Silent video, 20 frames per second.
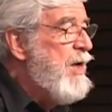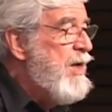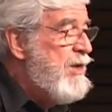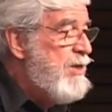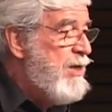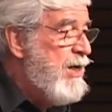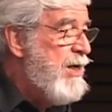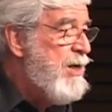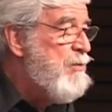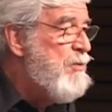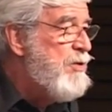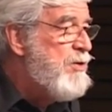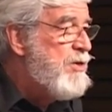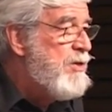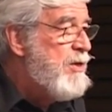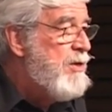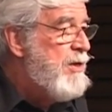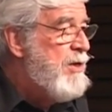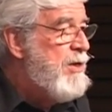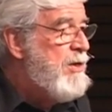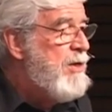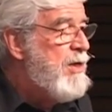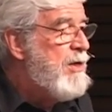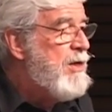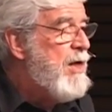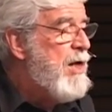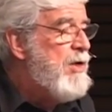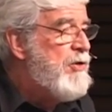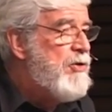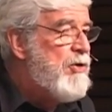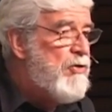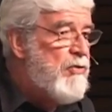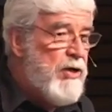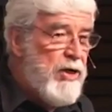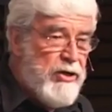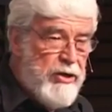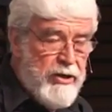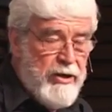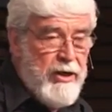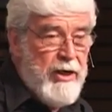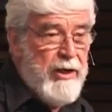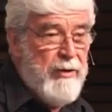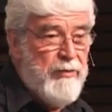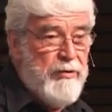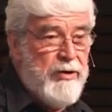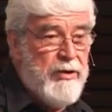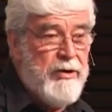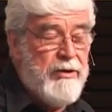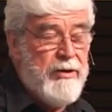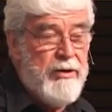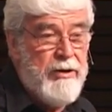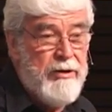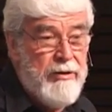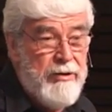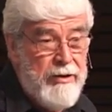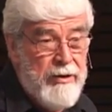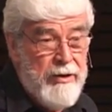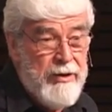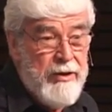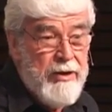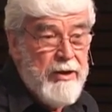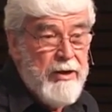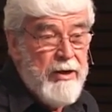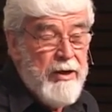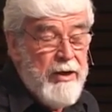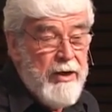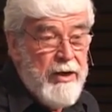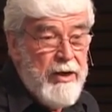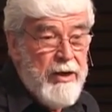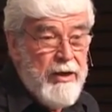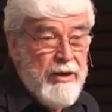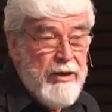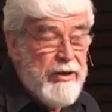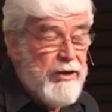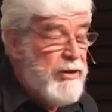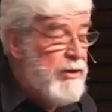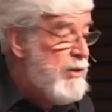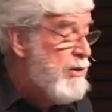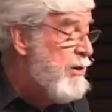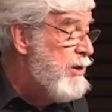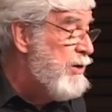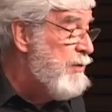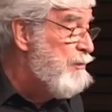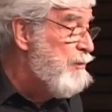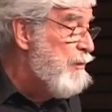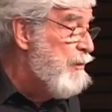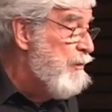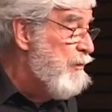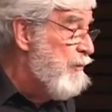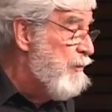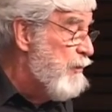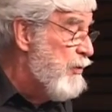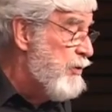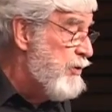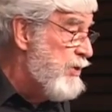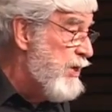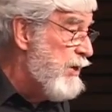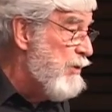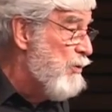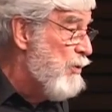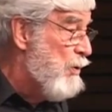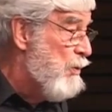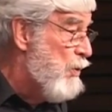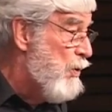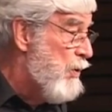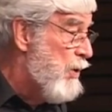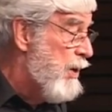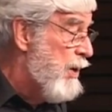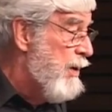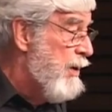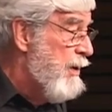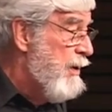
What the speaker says: He was in the concentration camps in the Second World War.